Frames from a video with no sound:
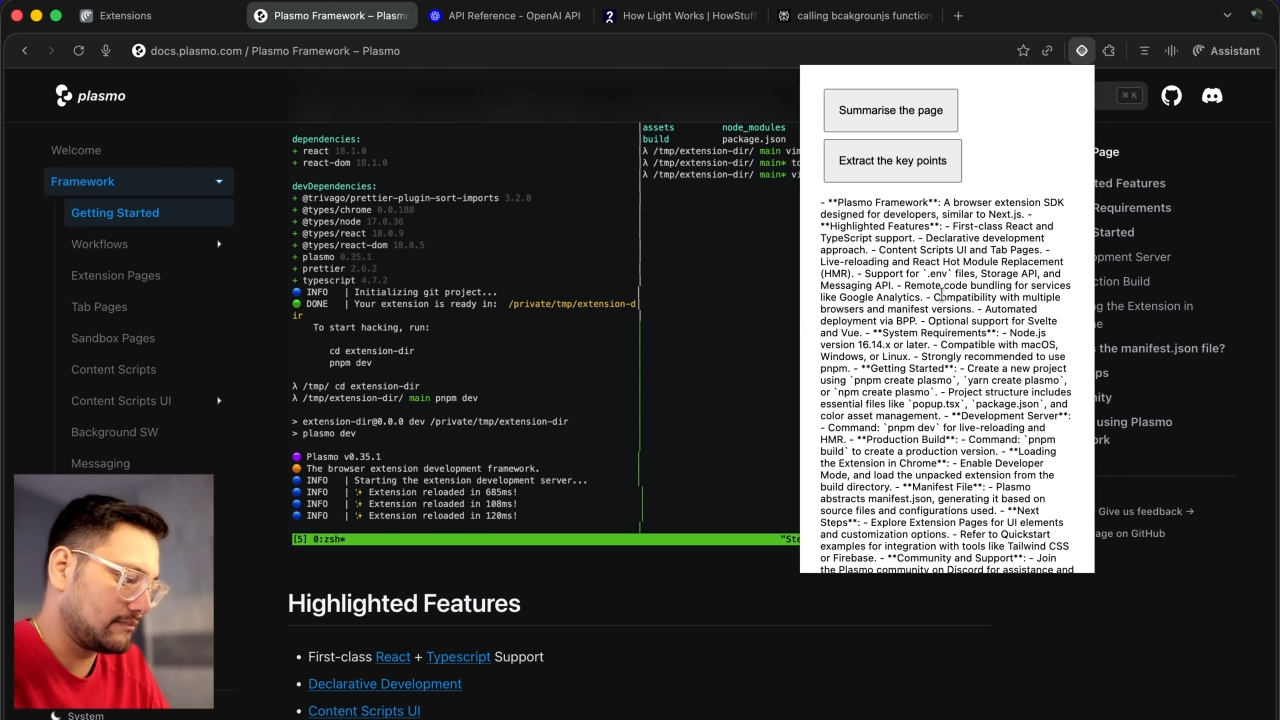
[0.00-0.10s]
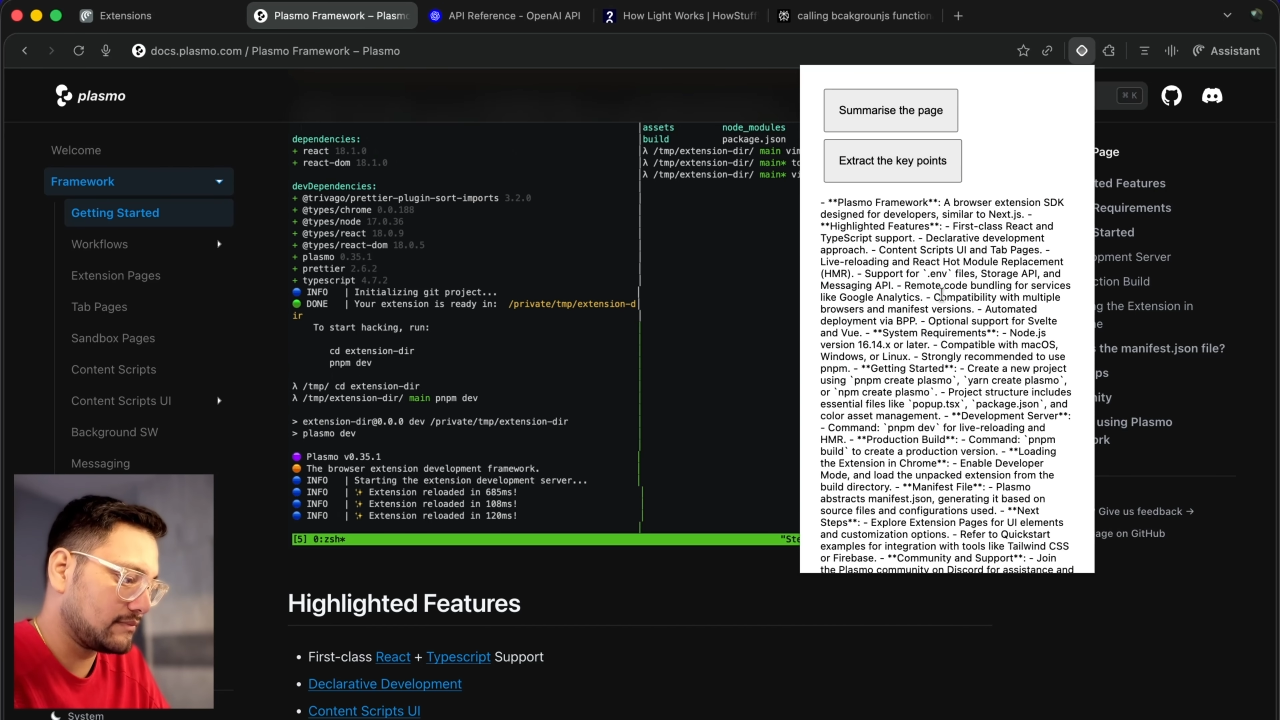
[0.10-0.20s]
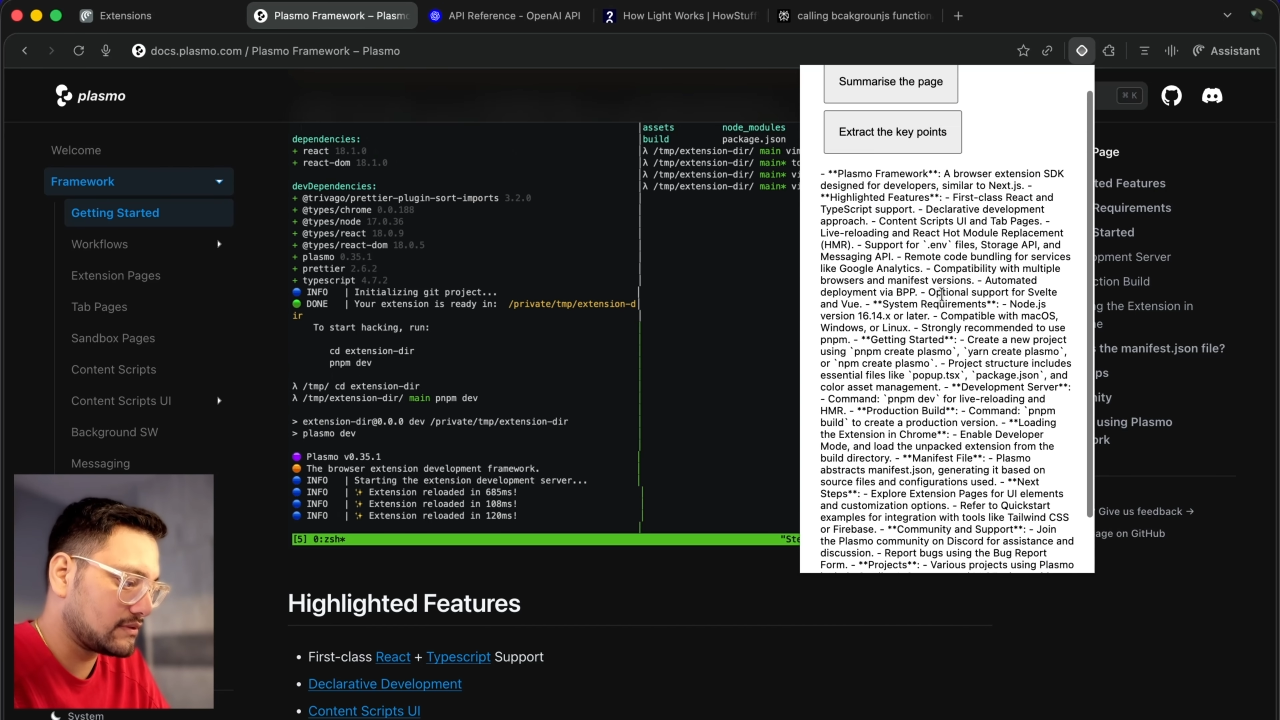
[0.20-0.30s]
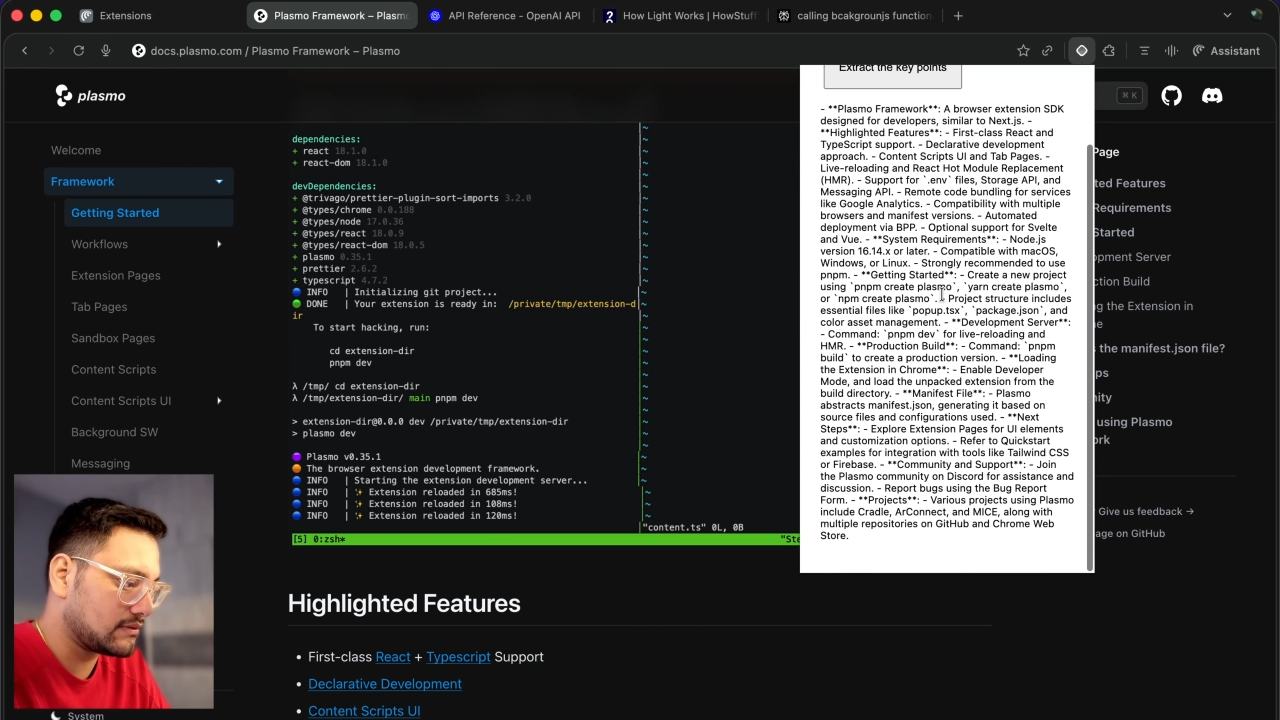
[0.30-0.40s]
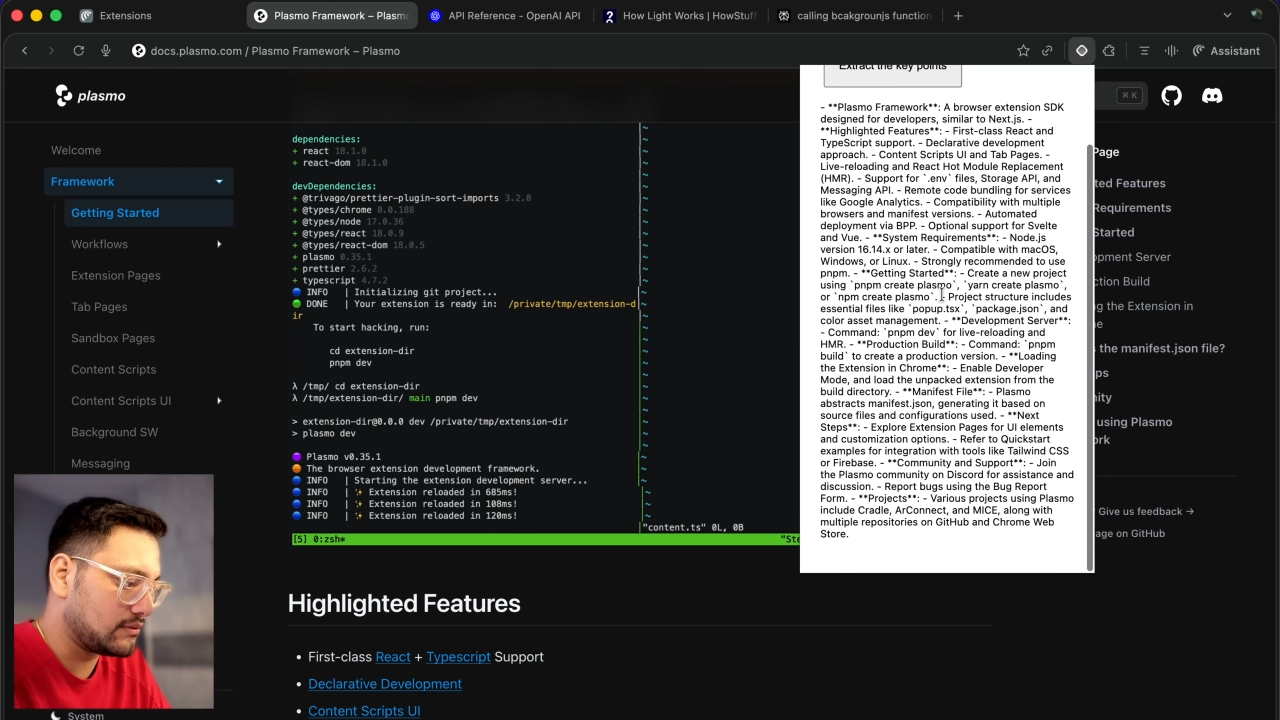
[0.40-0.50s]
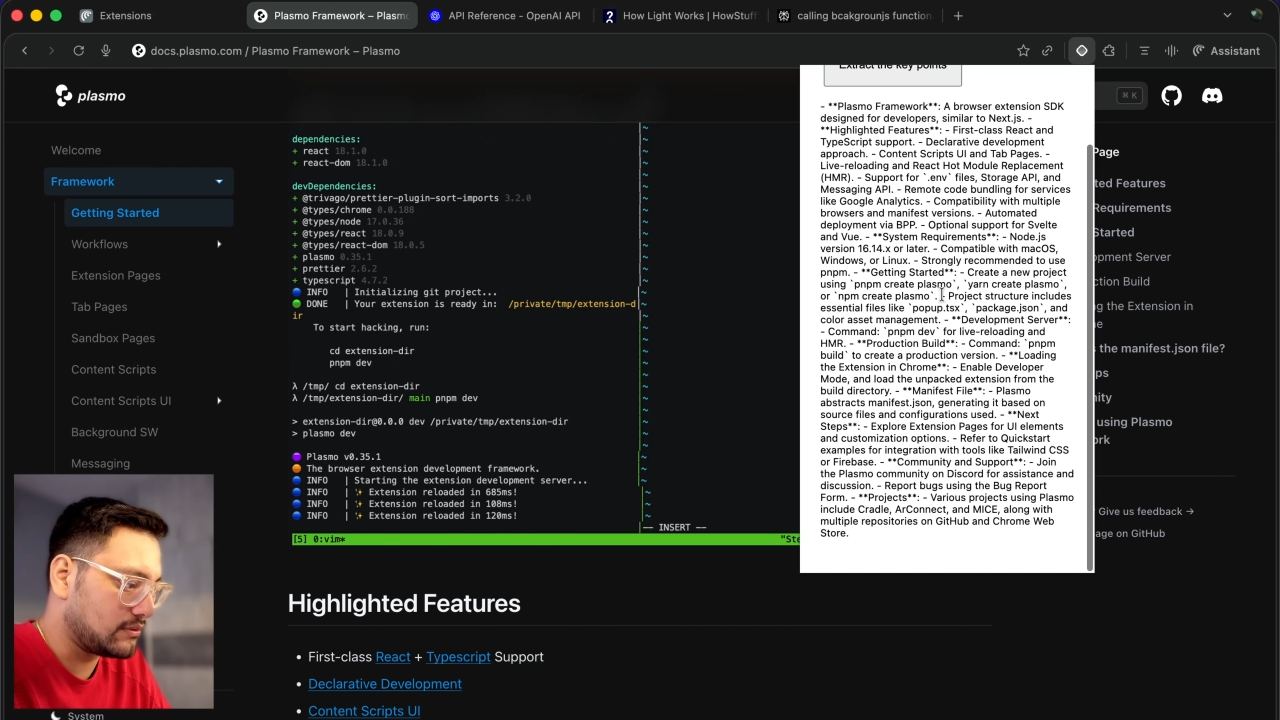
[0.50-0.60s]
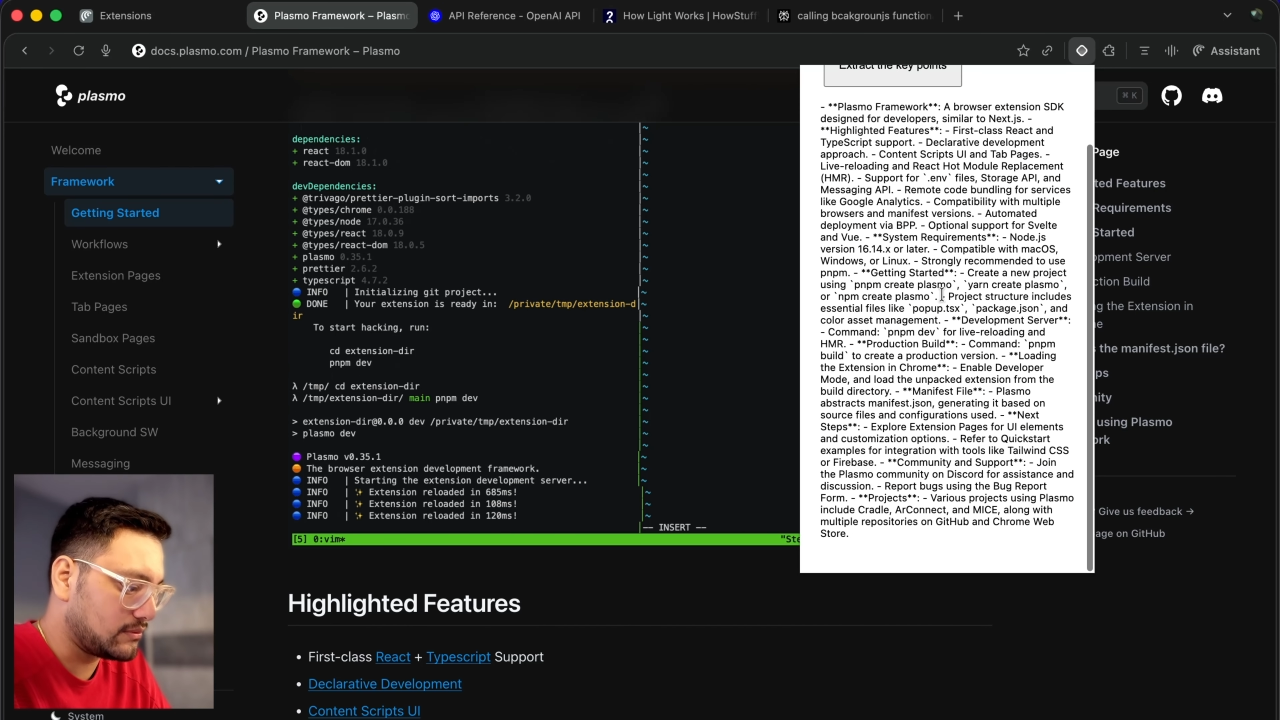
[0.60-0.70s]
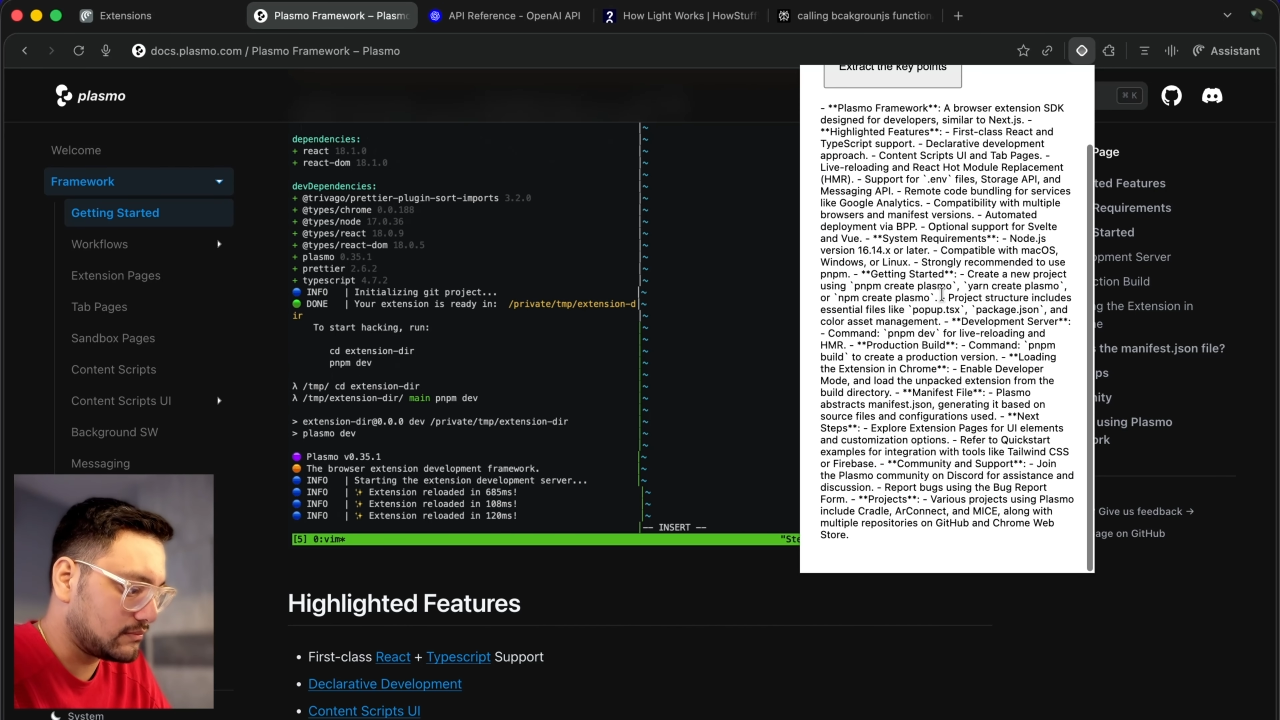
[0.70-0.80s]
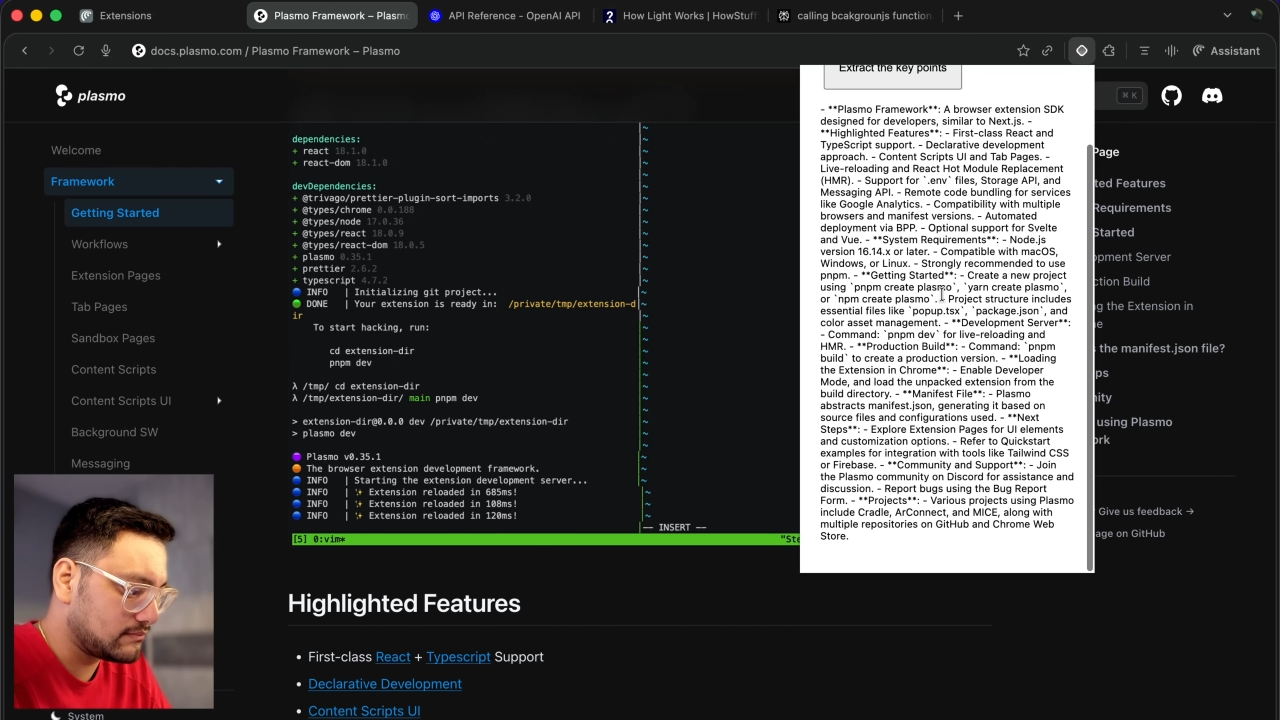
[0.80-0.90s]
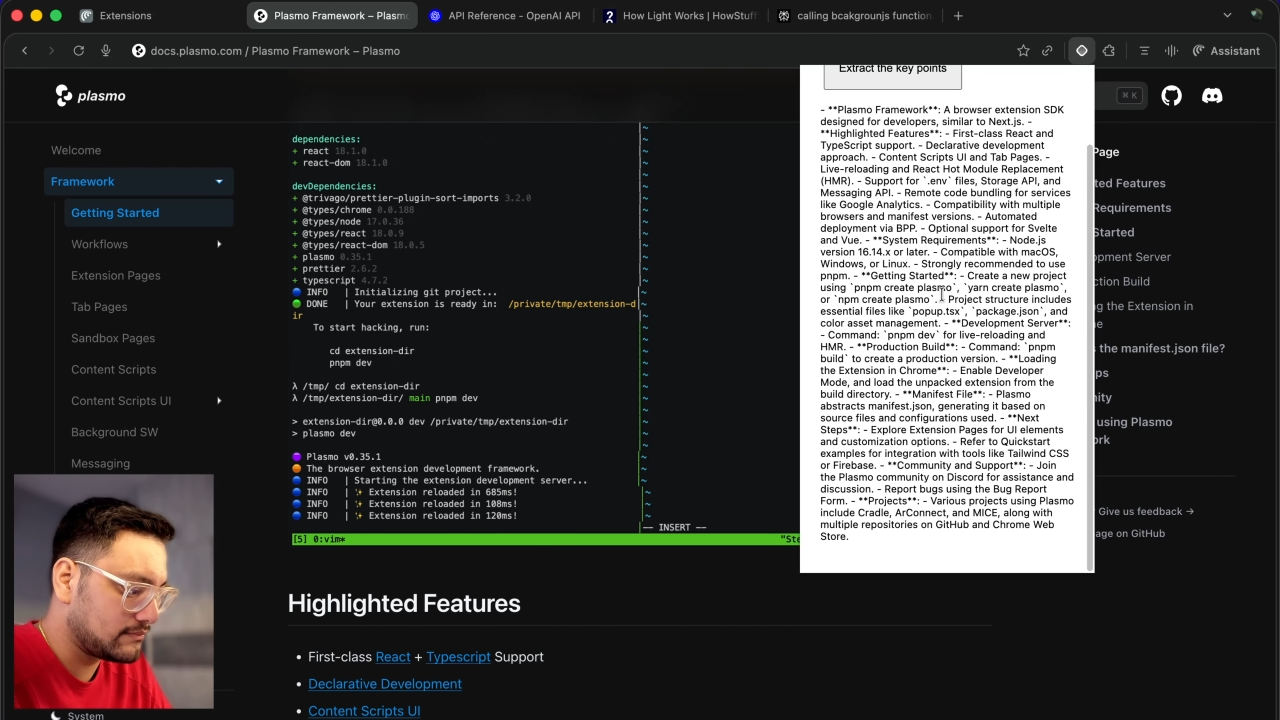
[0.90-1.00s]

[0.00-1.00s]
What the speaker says: so